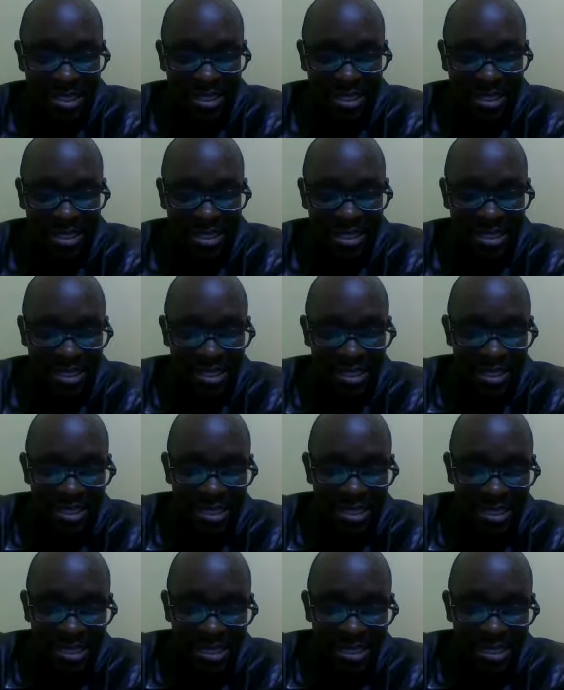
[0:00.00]

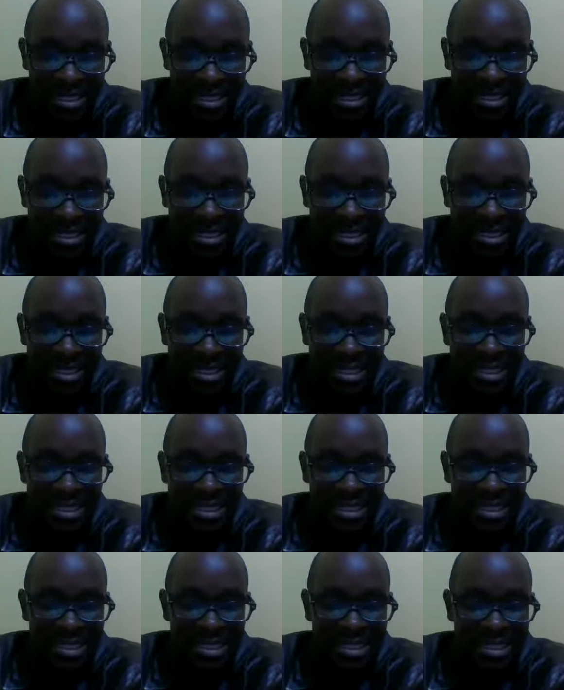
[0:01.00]

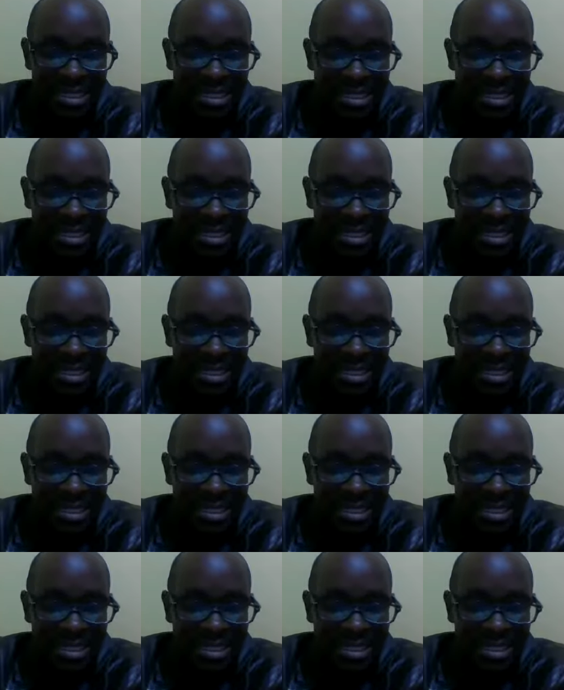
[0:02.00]
Nothing is said.